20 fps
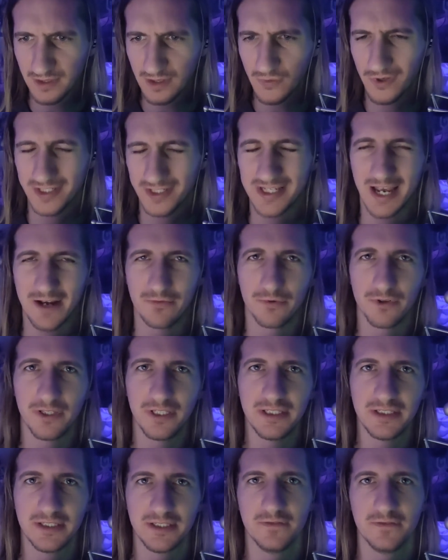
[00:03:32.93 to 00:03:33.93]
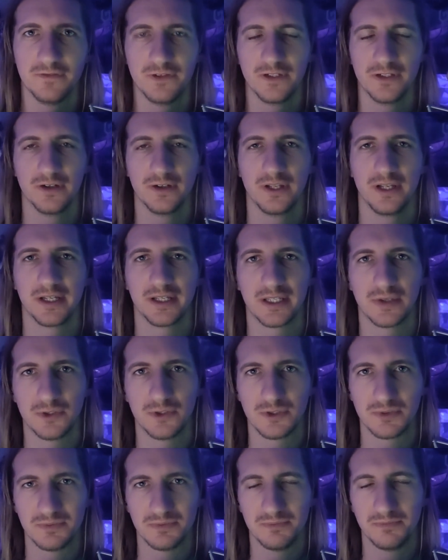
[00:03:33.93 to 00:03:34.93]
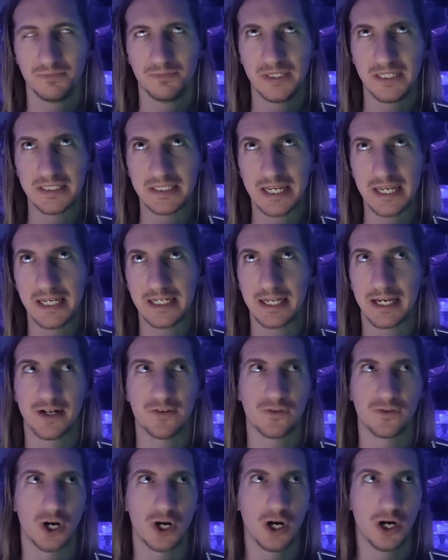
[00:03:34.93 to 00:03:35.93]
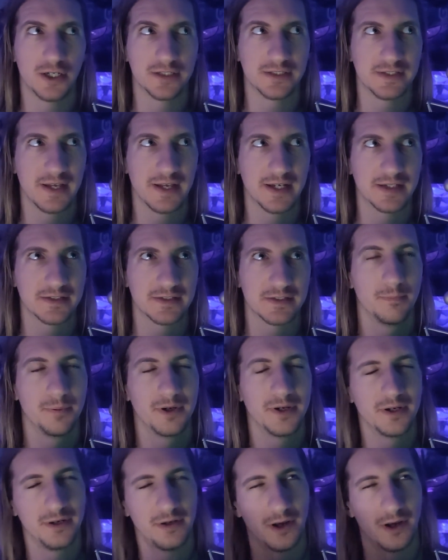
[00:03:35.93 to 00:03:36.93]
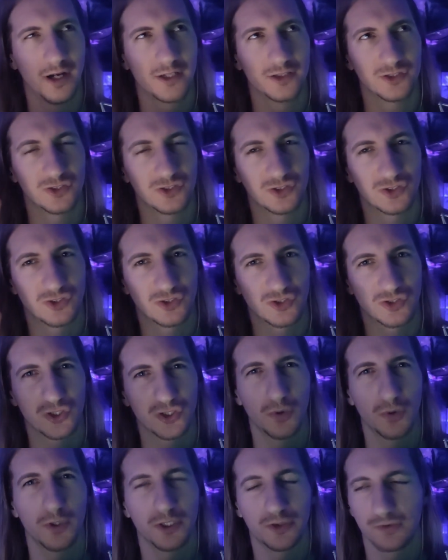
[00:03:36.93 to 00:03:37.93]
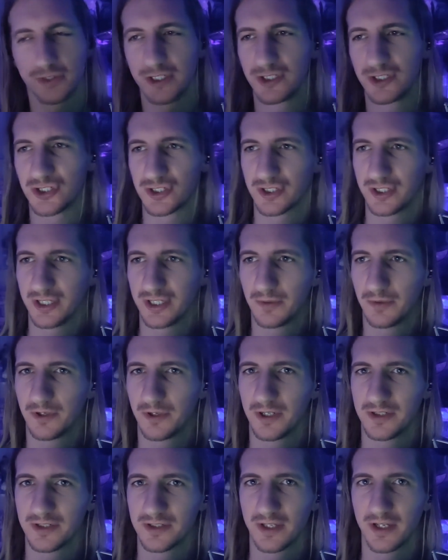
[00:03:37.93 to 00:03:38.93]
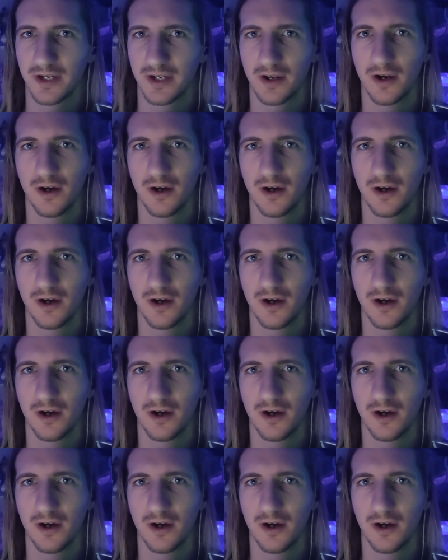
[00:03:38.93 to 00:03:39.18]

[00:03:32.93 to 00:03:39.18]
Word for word: was I really did feel like he was being taken out of context, but not so egregiously where it's like,